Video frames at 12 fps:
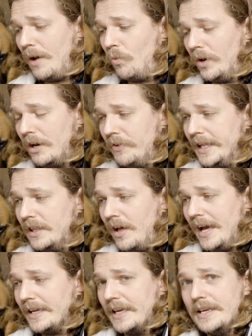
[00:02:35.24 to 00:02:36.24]
What I really
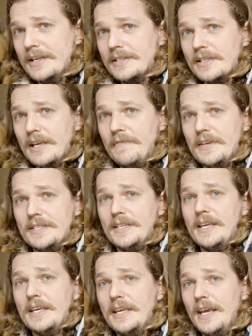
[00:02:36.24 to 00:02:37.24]
like is, if you
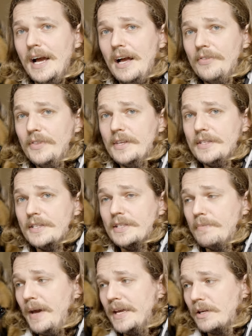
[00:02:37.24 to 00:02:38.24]
see here, this is
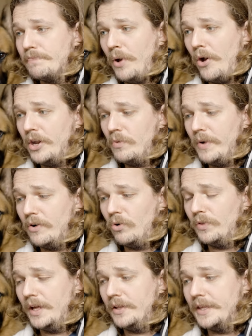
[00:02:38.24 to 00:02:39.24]
the main component where all
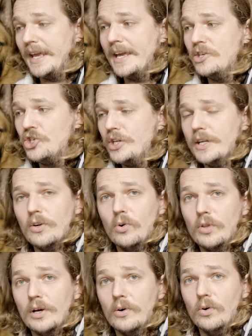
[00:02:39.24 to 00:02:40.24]
the engine and
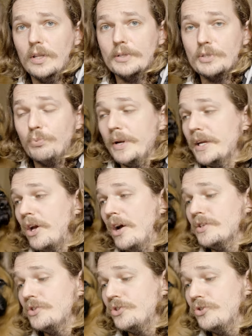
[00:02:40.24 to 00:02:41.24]
all the debris
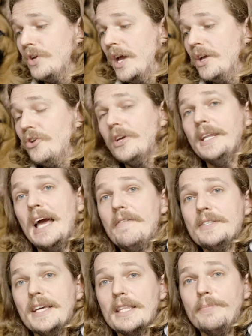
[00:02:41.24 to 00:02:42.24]
goes into. You can have
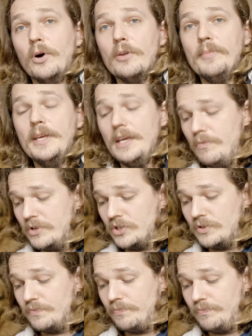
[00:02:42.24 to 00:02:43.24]
it down the bottom here,
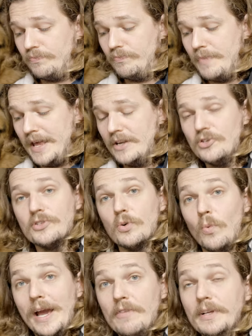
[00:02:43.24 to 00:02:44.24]
which manages the
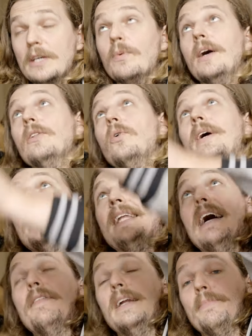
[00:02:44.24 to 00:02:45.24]
weight really well, or you can
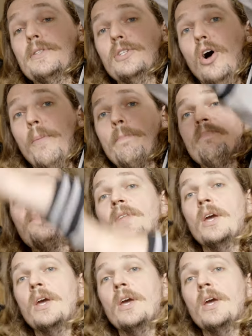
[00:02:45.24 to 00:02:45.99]
have it up the top,